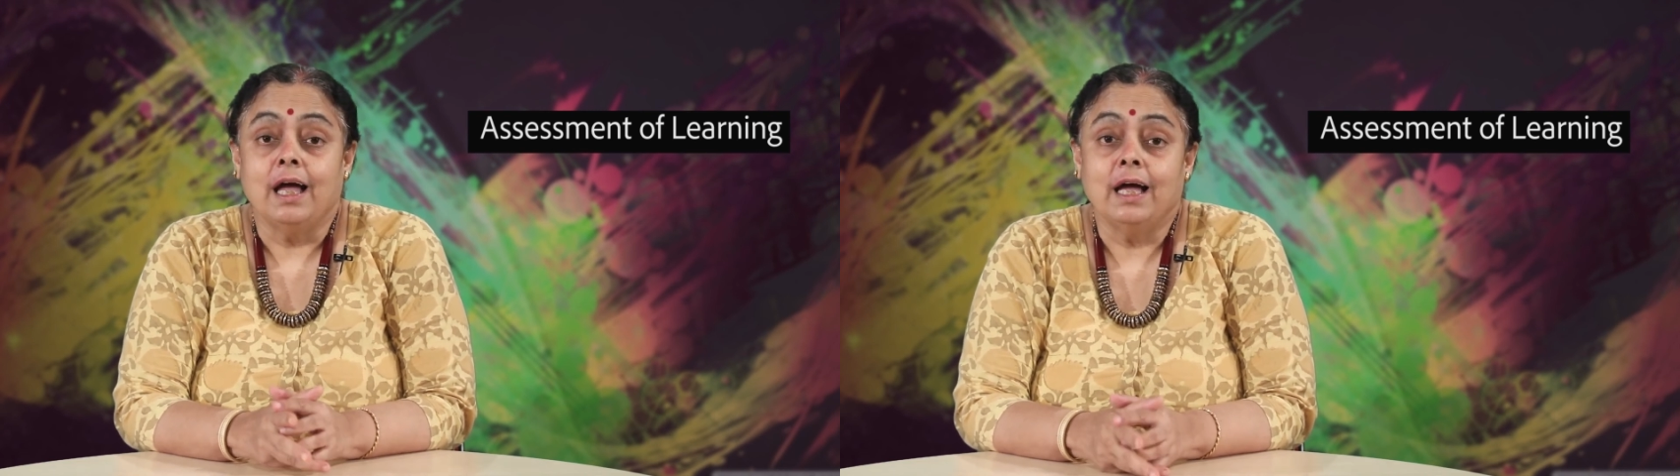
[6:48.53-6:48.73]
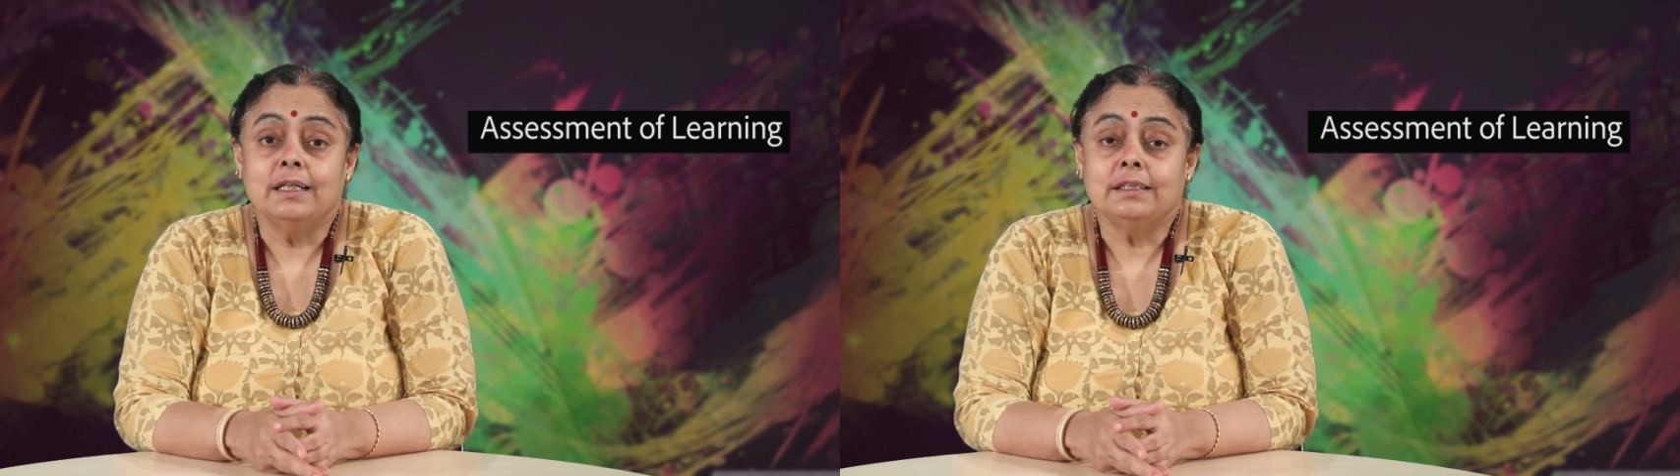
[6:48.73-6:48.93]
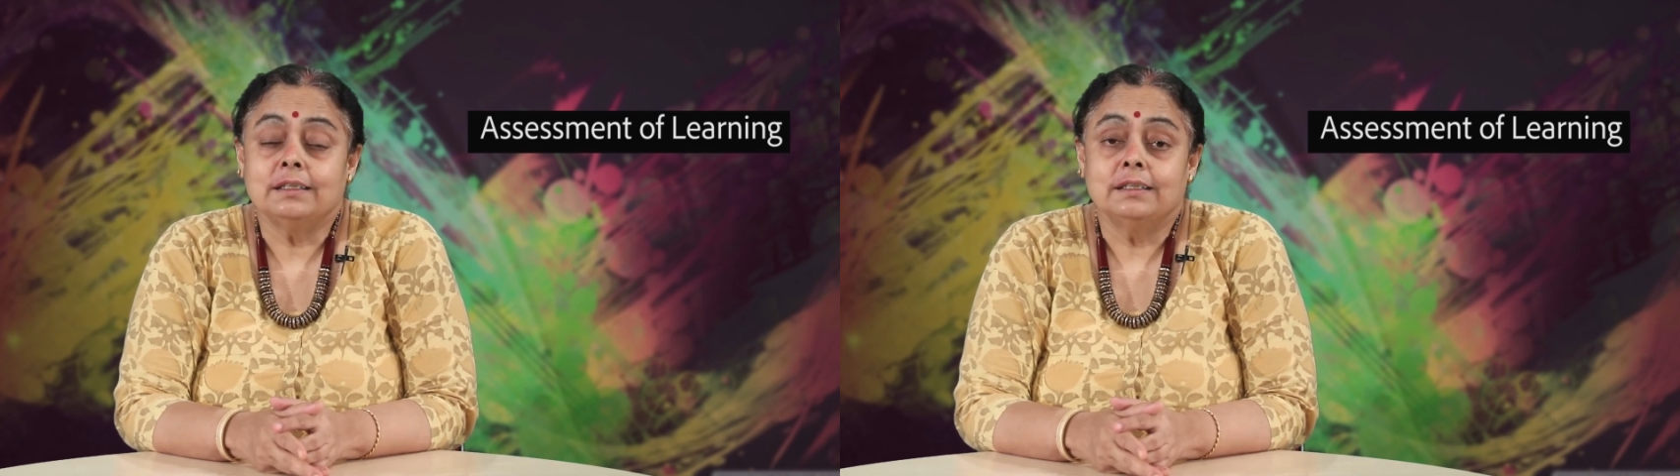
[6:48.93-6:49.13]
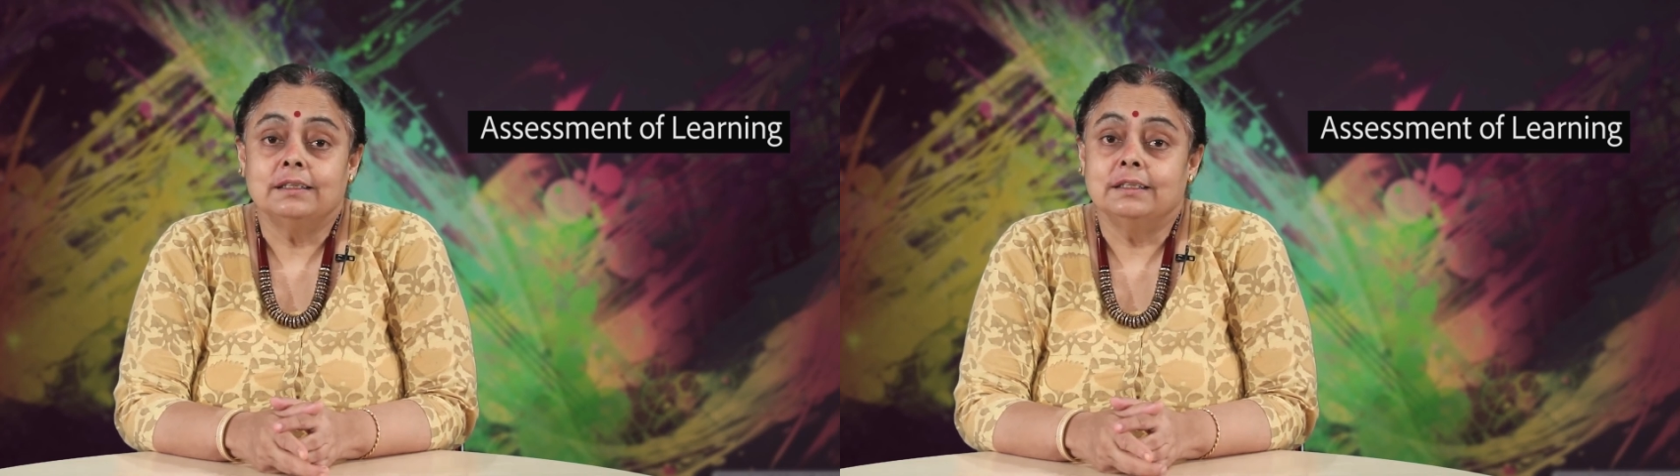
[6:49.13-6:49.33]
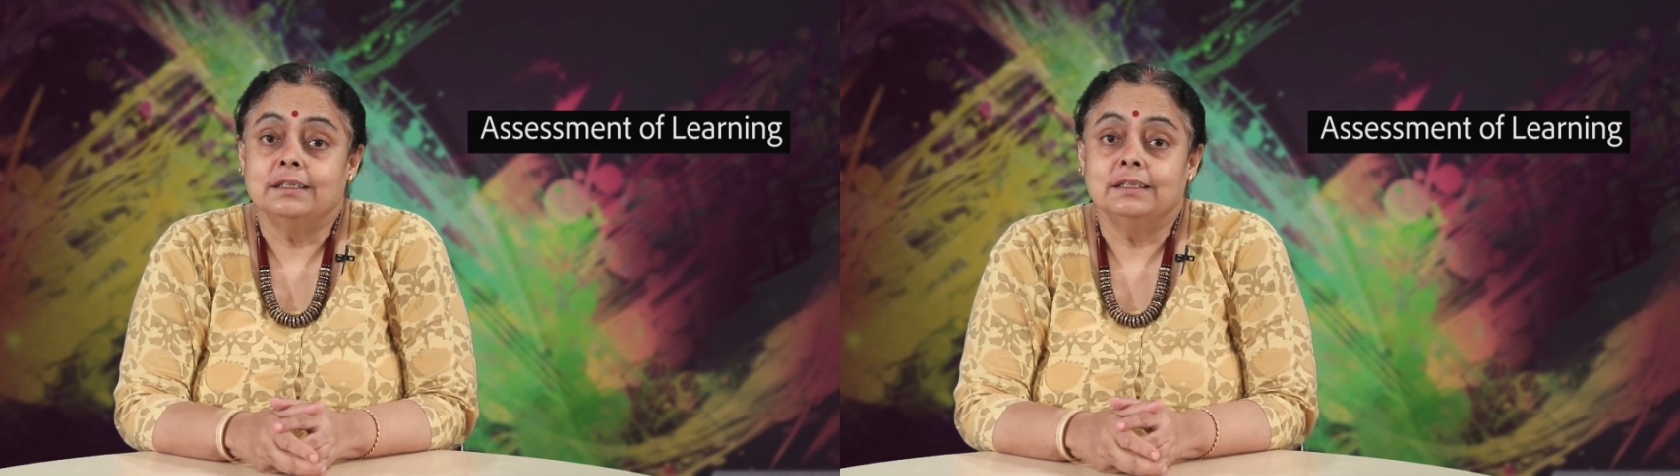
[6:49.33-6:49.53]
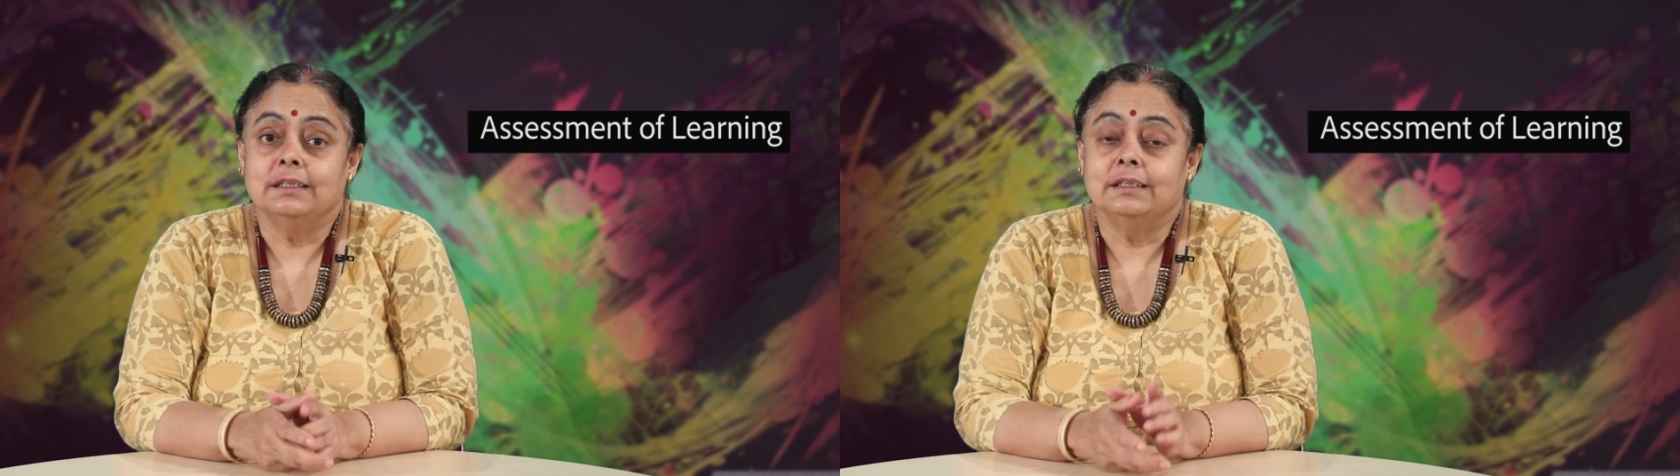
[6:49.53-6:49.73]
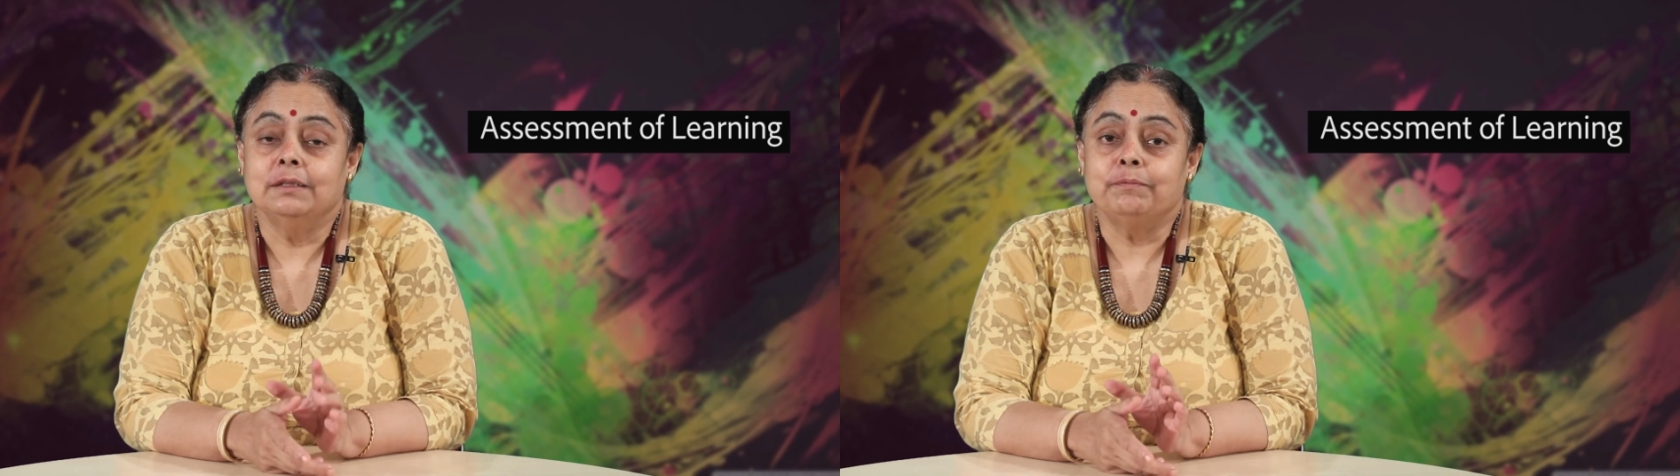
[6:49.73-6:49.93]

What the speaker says: and the